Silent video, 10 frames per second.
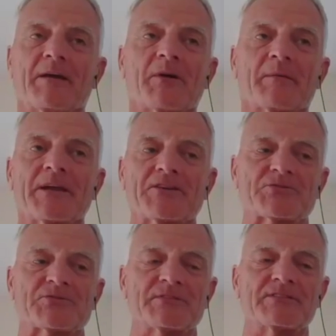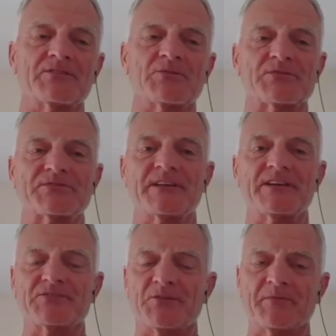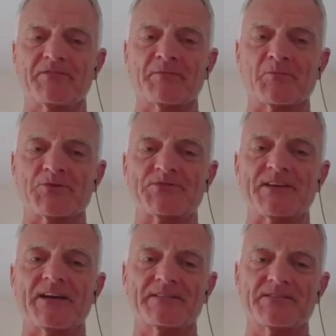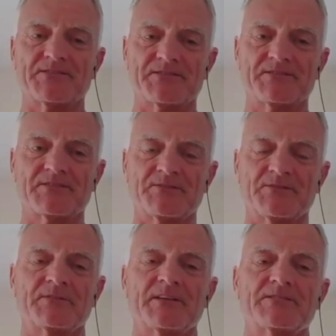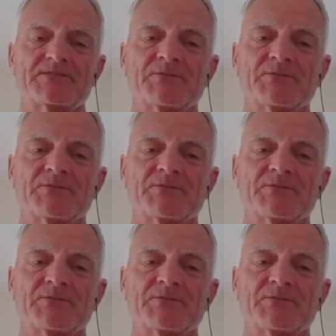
want to make sure that the door stays open for more scientists to do this.